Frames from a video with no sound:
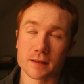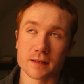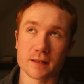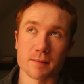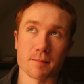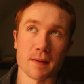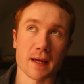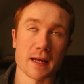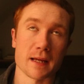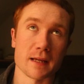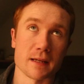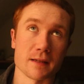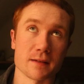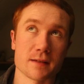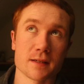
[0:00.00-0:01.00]
it's a
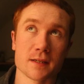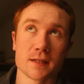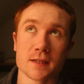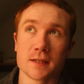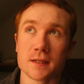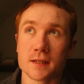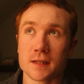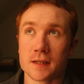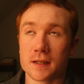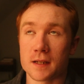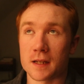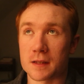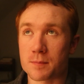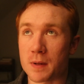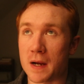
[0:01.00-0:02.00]
maze.
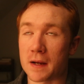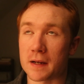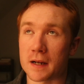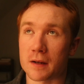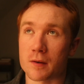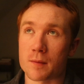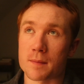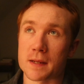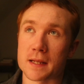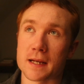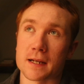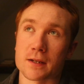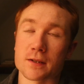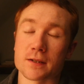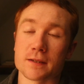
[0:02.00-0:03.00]
It's probably not going to be
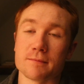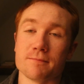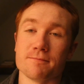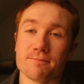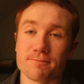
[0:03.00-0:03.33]
that good.